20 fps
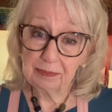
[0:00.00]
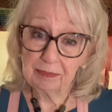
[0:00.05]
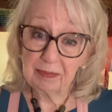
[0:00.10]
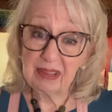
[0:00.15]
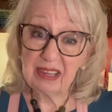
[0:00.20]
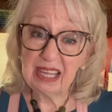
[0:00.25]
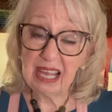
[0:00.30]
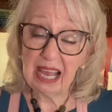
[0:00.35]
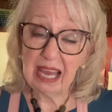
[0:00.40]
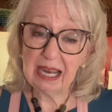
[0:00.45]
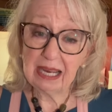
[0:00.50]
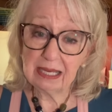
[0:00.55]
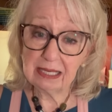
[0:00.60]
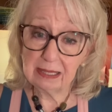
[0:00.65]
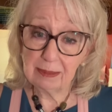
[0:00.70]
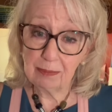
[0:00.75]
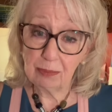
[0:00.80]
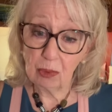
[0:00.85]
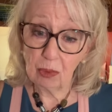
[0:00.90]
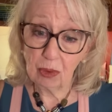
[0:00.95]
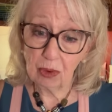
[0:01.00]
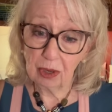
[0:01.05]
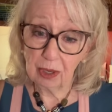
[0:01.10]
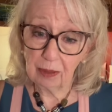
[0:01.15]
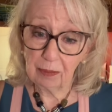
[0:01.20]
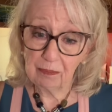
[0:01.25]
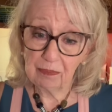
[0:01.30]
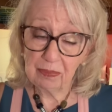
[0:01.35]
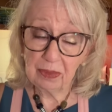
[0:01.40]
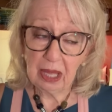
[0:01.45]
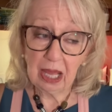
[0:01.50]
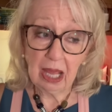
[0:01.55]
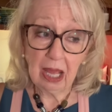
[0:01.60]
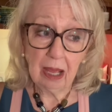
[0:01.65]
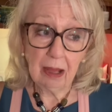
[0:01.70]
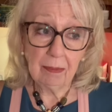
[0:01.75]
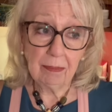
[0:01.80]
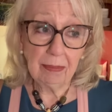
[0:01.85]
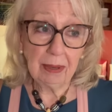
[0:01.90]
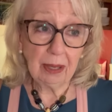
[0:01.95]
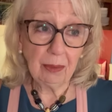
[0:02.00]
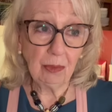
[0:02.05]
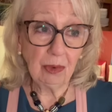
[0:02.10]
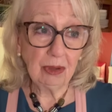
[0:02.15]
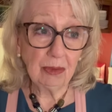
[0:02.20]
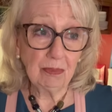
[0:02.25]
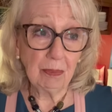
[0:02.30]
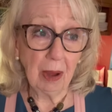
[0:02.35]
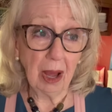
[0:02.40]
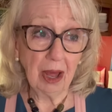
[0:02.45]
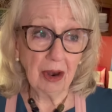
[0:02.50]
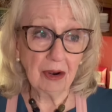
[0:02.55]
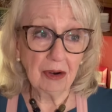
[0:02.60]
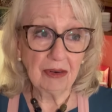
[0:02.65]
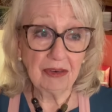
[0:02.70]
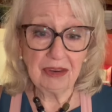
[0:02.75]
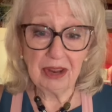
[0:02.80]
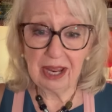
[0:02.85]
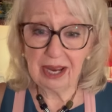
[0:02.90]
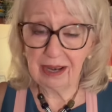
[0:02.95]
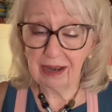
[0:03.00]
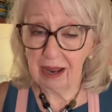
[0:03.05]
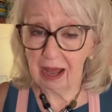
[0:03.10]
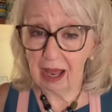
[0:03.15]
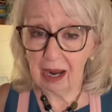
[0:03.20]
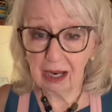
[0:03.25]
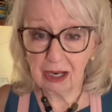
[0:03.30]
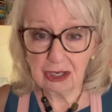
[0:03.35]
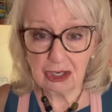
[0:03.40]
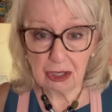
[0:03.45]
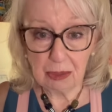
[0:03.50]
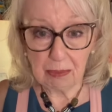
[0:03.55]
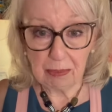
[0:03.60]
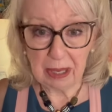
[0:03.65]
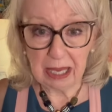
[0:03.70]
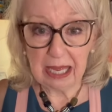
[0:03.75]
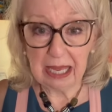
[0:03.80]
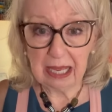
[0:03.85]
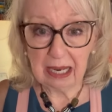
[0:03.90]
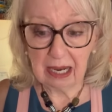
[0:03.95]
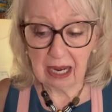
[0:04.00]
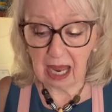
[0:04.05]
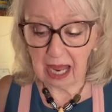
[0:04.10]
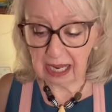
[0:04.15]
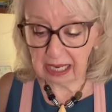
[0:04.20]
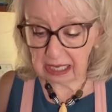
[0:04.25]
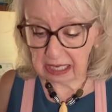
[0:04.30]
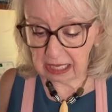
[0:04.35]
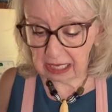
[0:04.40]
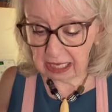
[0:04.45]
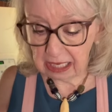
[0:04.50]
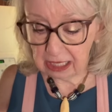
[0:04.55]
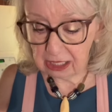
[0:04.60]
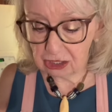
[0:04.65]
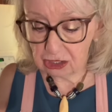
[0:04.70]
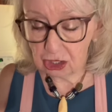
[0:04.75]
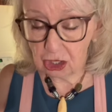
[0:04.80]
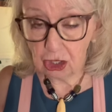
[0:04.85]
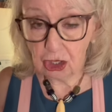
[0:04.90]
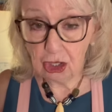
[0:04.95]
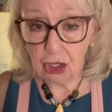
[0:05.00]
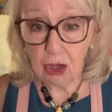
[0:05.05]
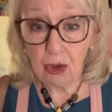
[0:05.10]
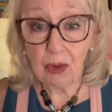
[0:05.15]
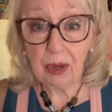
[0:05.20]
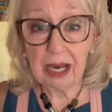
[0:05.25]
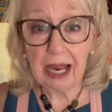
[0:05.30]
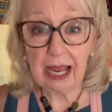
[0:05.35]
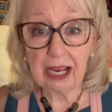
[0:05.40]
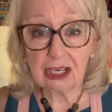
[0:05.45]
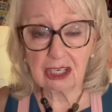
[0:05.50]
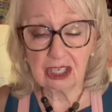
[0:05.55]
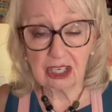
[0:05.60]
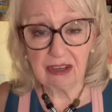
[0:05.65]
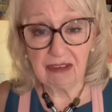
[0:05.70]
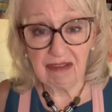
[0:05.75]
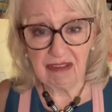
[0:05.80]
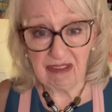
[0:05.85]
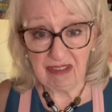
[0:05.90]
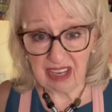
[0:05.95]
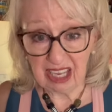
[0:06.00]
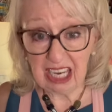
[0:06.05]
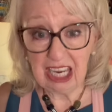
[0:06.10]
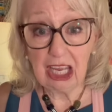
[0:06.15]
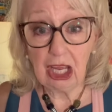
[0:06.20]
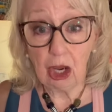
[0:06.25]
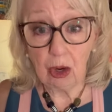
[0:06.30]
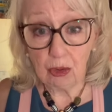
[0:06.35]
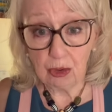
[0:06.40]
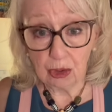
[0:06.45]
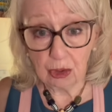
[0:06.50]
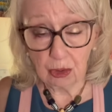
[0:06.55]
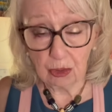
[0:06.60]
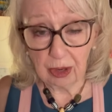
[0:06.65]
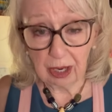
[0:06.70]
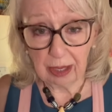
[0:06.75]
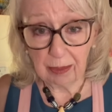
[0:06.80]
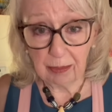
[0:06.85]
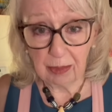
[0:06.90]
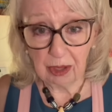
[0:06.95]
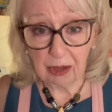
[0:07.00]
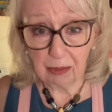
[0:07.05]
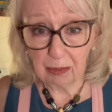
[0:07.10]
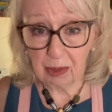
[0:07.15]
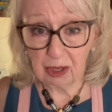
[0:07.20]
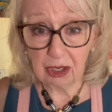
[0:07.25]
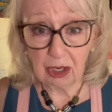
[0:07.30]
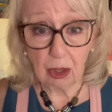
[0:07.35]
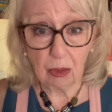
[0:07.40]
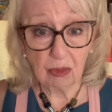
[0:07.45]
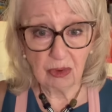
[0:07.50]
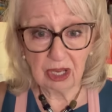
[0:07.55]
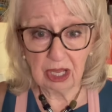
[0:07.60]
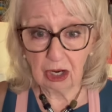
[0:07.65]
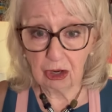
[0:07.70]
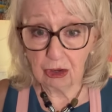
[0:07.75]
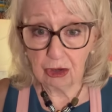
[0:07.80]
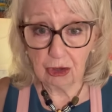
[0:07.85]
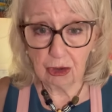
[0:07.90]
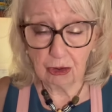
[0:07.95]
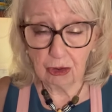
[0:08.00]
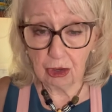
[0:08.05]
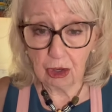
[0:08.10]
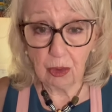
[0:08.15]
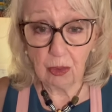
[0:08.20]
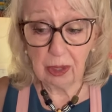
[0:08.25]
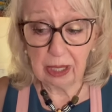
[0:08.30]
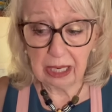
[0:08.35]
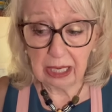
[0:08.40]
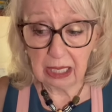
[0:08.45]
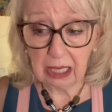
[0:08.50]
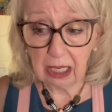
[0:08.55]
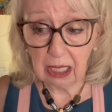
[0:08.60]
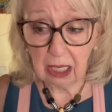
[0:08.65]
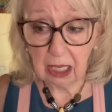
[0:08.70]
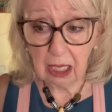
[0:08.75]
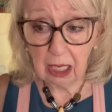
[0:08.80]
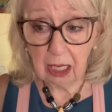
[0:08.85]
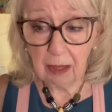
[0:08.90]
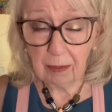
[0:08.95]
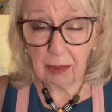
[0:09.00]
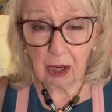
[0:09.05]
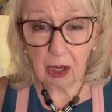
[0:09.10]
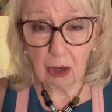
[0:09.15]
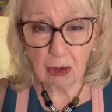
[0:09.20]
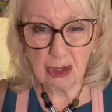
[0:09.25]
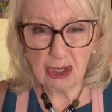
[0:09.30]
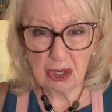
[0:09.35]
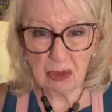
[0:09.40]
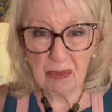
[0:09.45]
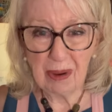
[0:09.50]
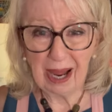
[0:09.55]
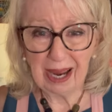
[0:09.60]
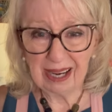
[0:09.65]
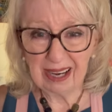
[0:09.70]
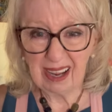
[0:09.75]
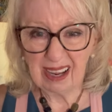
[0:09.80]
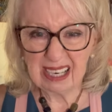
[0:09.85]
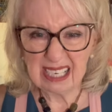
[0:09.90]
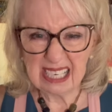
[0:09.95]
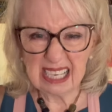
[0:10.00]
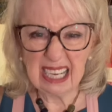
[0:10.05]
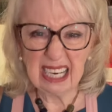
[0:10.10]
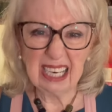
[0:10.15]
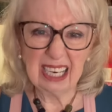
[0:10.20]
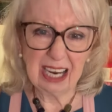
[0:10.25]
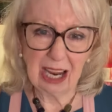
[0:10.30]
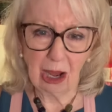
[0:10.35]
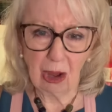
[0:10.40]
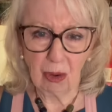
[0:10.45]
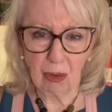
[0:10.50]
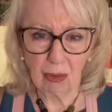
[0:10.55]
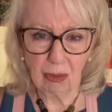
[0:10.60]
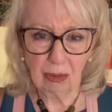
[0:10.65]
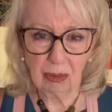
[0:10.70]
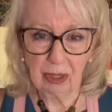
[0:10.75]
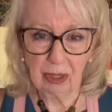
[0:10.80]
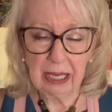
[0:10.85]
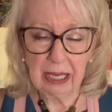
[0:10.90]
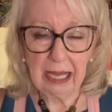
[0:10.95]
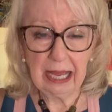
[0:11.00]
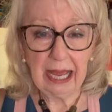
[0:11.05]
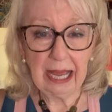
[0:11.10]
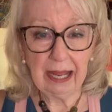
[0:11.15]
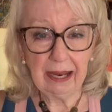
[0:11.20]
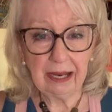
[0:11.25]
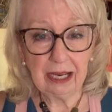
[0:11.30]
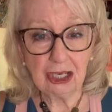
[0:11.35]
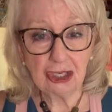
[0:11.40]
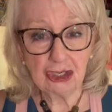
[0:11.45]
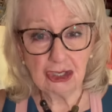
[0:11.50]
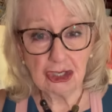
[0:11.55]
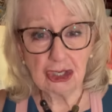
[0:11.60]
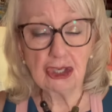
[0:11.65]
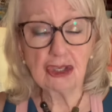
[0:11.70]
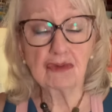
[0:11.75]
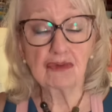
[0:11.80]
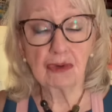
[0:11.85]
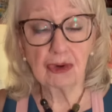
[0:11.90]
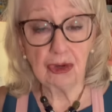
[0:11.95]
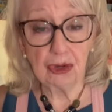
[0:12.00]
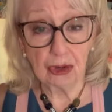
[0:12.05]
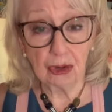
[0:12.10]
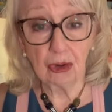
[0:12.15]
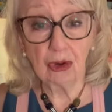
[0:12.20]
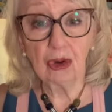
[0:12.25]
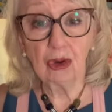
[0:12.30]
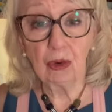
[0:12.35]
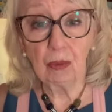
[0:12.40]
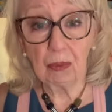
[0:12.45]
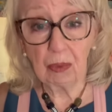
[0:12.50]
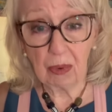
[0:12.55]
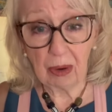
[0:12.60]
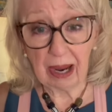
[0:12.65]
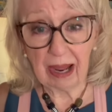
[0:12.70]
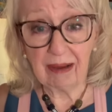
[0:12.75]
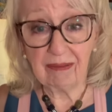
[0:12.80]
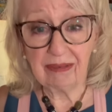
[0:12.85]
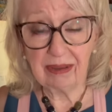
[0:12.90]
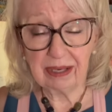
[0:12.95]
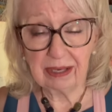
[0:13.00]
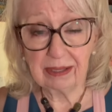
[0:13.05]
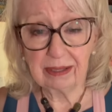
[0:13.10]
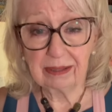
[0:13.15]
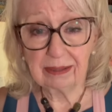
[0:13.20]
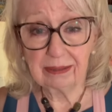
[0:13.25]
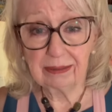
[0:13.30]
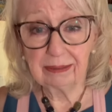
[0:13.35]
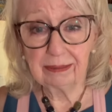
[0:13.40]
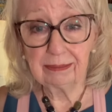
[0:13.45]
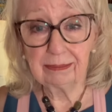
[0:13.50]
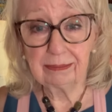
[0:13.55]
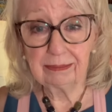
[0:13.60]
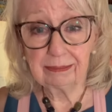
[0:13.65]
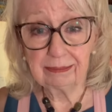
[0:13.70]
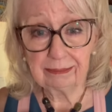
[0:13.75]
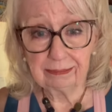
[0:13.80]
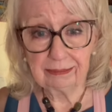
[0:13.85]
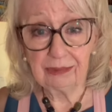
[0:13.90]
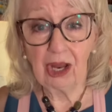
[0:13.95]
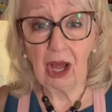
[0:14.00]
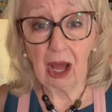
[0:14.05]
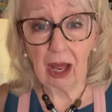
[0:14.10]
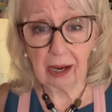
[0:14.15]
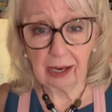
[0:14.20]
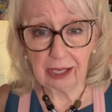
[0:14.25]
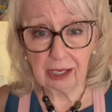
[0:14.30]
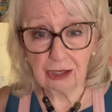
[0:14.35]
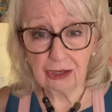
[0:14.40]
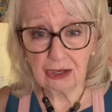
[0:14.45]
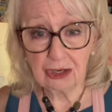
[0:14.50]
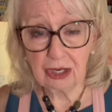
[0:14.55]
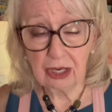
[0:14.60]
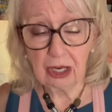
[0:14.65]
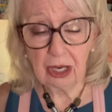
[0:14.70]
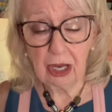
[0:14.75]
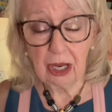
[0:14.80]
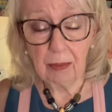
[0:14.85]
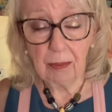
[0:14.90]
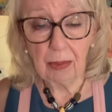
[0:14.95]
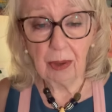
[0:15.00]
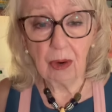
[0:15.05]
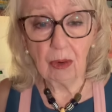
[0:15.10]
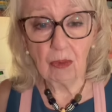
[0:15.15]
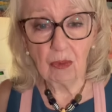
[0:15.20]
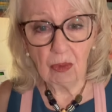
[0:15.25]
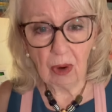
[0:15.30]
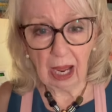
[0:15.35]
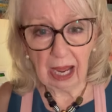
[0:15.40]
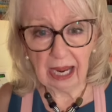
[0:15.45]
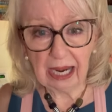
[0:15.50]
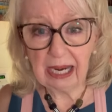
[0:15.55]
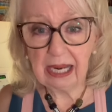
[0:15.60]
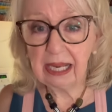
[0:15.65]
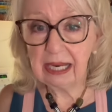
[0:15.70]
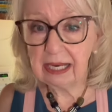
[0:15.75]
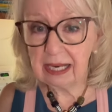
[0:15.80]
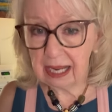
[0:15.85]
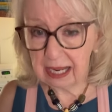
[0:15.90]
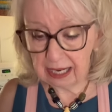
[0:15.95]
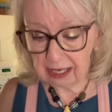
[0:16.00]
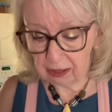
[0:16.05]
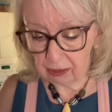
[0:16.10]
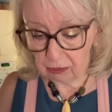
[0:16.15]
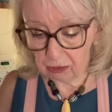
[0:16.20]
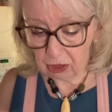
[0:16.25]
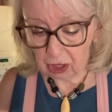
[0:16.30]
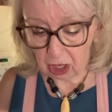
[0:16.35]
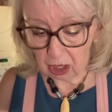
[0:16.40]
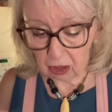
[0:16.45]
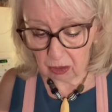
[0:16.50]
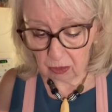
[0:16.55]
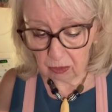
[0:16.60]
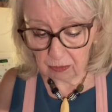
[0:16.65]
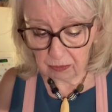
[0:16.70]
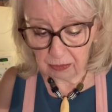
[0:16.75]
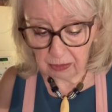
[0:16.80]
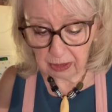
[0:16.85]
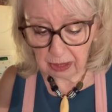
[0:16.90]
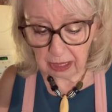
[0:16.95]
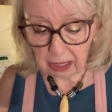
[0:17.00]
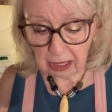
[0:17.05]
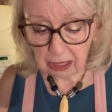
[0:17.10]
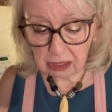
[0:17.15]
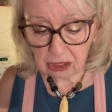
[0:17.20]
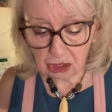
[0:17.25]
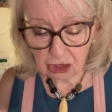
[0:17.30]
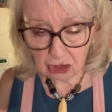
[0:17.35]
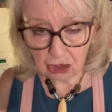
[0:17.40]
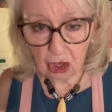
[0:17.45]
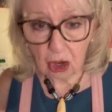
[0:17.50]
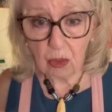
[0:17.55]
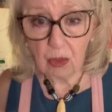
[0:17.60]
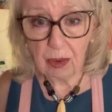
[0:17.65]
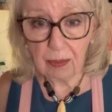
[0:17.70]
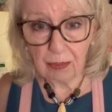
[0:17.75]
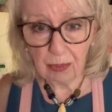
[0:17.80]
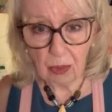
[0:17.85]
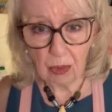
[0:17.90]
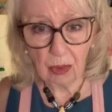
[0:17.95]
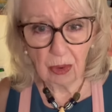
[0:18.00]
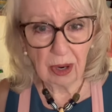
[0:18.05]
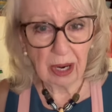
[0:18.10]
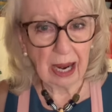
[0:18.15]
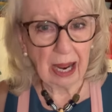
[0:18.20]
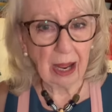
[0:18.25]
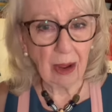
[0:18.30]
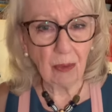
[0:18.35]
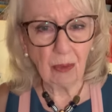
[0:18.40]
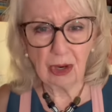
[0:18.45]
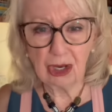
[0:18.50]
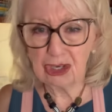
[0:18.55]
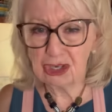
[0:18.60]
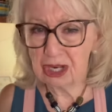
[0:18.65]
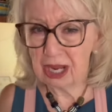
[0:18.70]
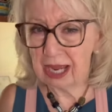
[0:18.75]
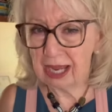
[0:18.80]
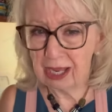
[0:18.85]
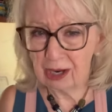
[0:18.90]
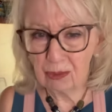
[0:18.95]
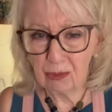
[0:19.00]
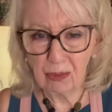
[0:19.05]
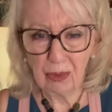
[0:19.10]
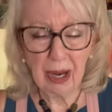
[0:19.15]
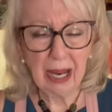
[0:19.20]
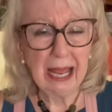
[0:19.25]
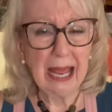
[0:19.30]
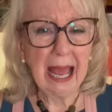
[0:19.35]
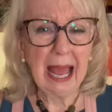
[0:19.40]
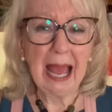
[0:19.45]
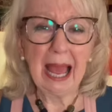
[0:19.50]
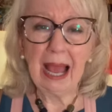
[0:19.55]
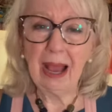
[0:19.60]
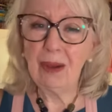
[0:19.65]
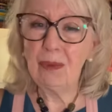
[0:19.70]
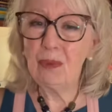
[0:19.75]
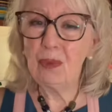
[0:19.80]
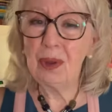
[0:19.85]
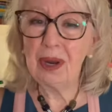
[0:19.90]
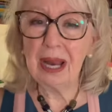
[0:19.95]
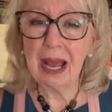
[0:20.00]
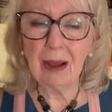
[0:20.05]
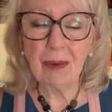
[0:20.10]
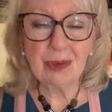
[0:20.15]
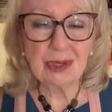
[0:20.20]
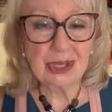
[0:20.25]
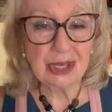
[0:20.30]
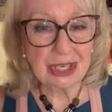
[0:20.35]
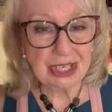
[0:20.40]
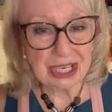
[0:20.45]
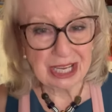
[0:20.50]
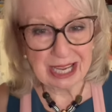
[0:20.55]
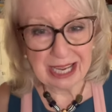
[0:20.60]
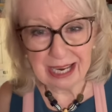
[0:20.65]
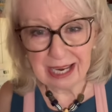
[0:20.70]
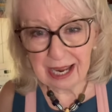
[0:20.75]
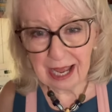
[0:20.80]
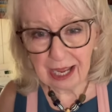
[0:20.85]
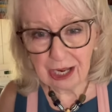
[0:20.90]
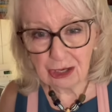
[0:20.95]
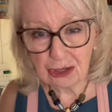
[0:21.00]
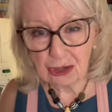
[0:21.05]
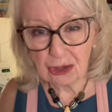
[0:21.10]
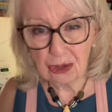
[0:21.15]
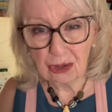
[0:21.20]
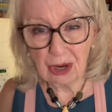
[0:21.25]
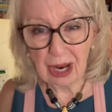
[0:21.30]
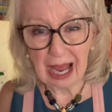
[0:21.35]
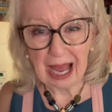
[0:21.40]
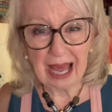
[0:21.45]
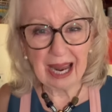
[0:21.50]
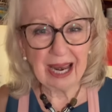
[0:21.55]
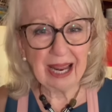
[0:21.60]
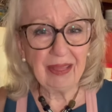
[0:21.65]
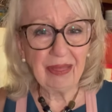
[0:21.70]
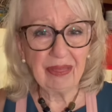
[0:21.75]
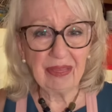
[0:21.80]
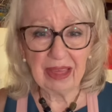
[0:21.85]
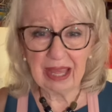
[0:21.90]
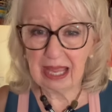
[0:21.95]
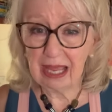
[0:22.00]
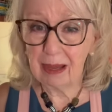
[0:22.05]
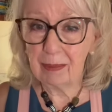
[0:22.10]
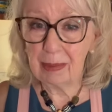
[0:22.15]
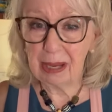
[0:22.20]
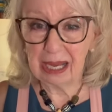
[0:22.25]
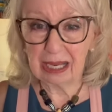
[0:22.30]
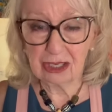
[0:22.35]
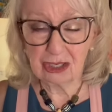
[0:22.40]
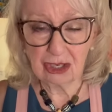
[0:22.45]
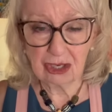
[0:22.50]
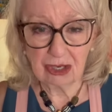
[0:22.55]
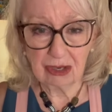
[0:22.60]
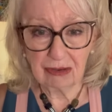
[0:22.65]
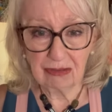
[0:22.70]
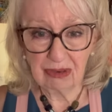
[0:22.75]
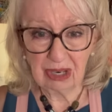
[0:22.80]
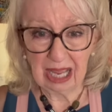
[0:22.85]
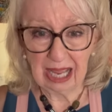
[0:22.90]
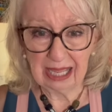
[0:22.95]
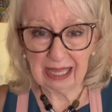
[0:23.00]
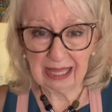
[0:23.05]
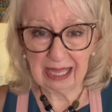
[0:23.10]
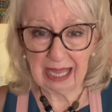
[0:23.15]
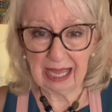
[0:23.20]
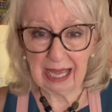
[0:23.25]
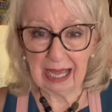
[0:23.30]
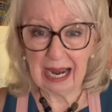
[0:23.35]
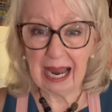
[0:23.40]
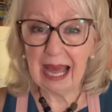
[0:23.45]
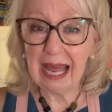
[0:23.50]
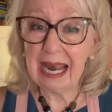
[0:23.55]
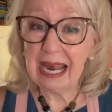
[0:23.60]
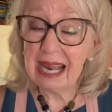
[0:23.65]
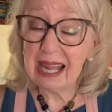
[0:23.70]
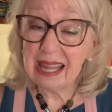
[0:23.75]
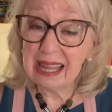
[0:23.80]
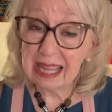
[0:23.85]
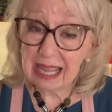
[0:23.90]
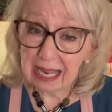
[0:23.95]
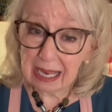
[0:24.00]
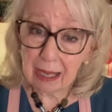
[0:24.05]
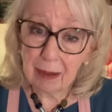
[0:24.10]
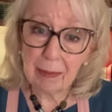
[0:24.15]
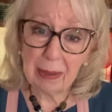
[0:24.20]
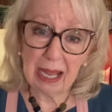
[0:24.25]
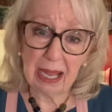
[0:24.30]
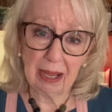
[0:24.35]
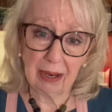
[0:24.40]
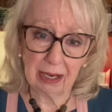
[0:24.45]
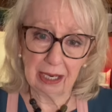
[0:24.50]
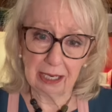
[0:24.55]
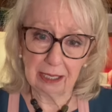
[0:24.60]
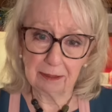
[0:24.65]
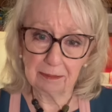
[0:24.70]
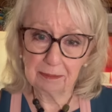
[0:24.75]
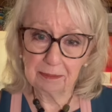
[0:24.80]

That is important. But with modern technology being like it is, you could actually video your grandmother, but don't tell her you're doing it because she might not tell it all. And it's just for your little private knowledge. But write it down, y'all. It's so important. I wish I had... When I was a teenager, I didn't think about stuff like that. I didn't think about it.